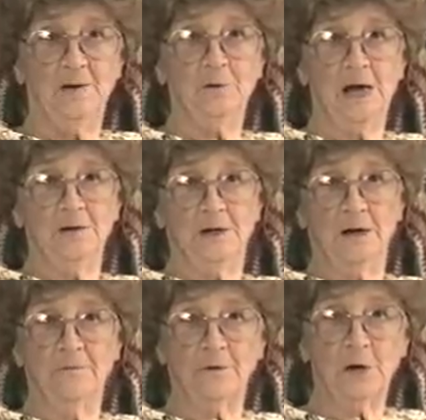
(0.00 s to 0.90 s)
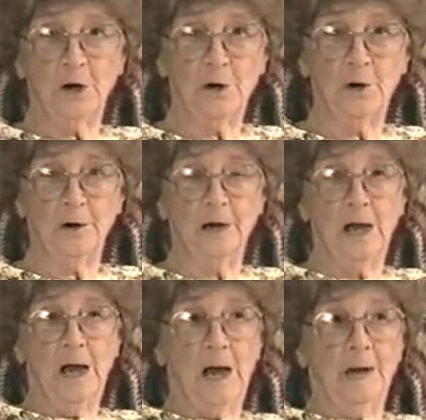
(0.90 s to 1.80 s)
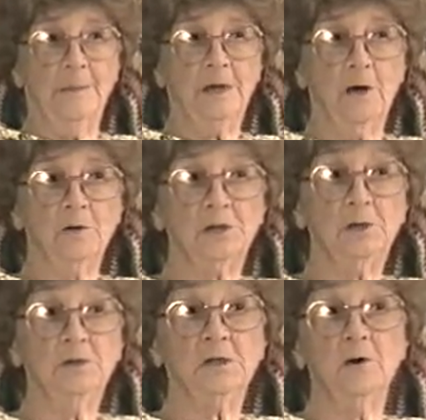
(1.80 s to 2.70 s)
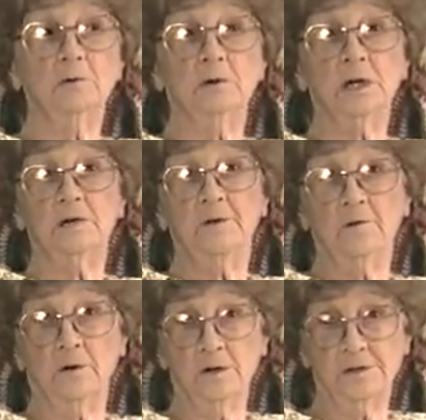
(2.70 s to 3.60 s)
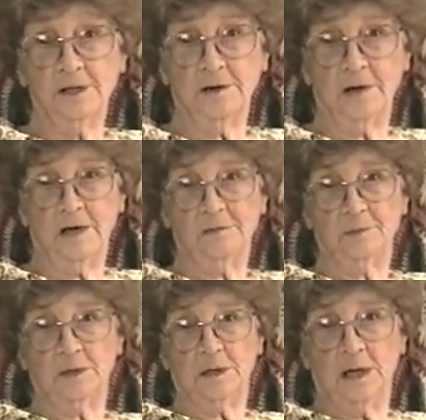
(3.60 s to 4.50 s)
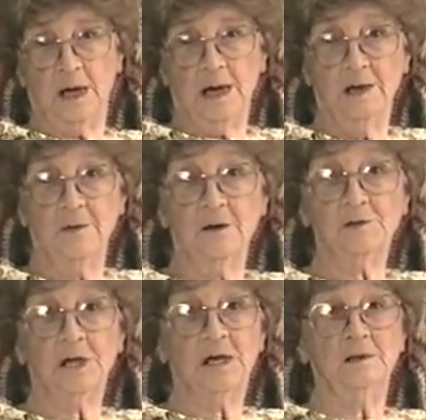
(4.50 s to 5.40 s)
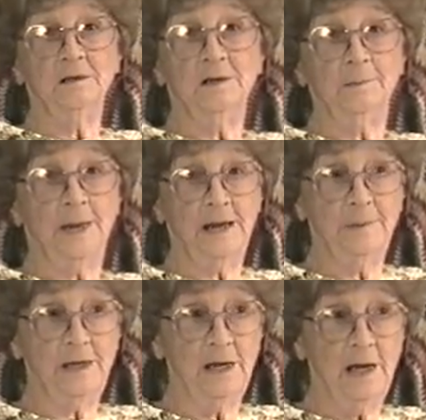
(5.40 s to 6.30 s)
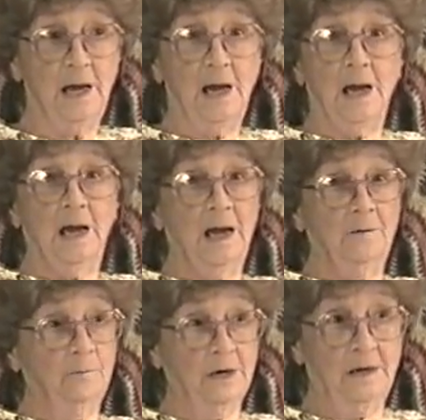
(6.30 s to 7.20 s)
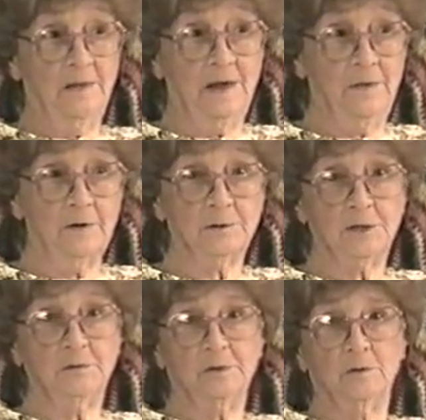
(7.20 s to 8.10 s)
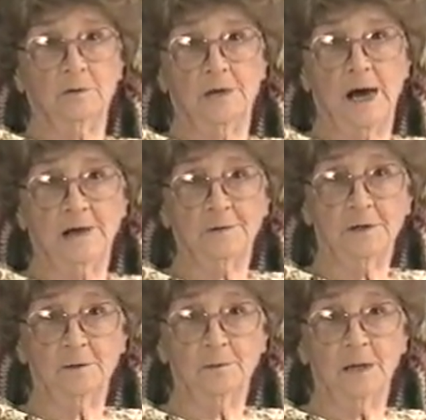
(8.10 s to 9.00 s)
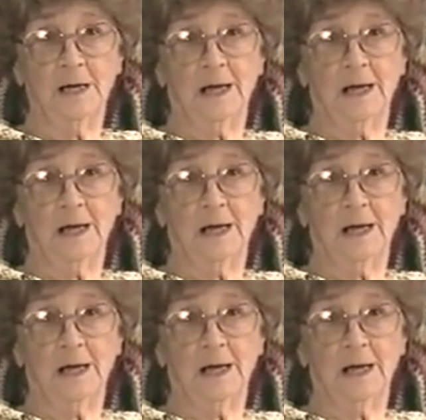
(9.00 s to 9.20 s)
and tried to comfort her, because she was so grieved over losing her husband. And there she had the little baby. And really they thought she was going to die too.